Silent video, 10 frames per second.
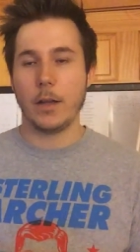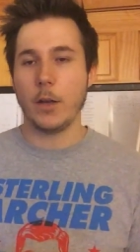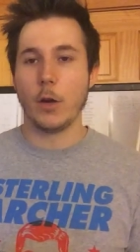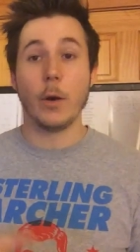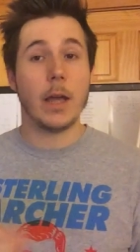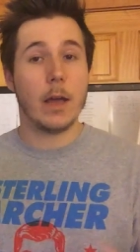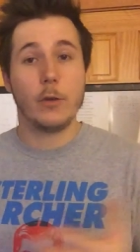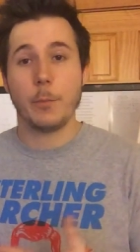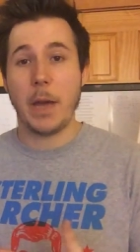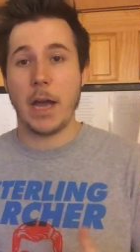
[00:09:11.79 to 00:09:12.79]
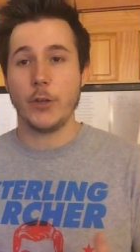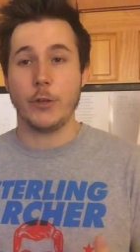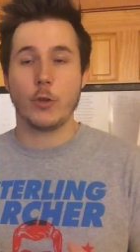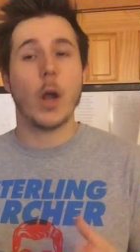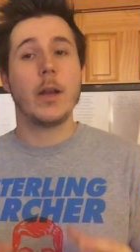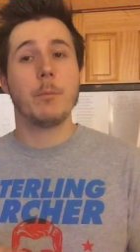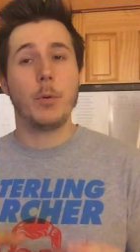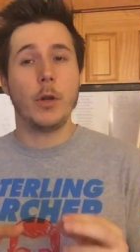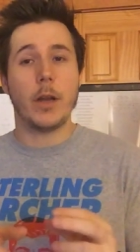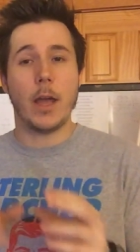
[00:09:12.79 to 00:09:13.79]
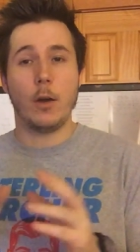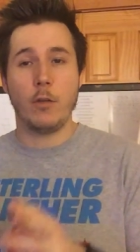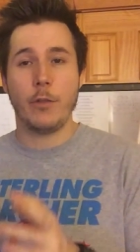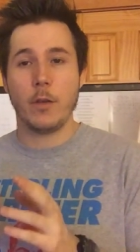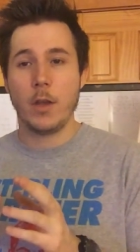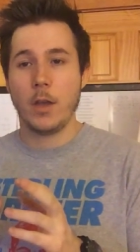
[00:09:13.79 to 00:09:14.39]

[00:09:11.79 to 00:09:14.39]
you know, a health passion, try to put health